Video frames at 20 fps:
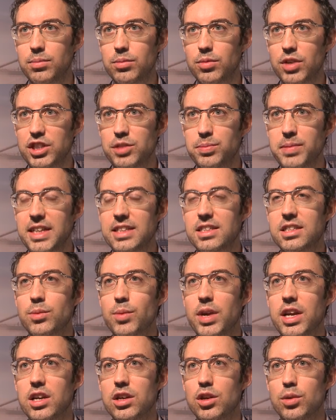which means that
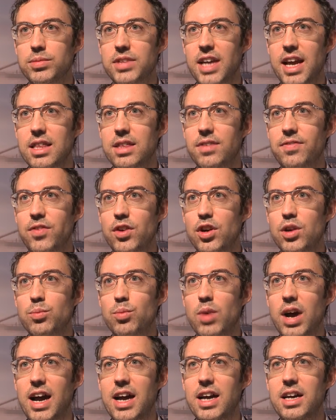we can update the
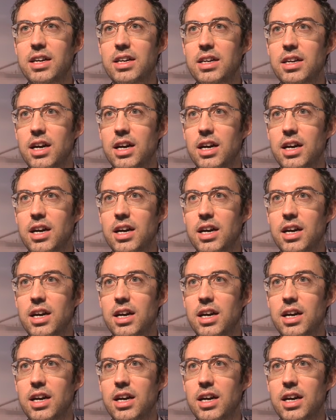firmware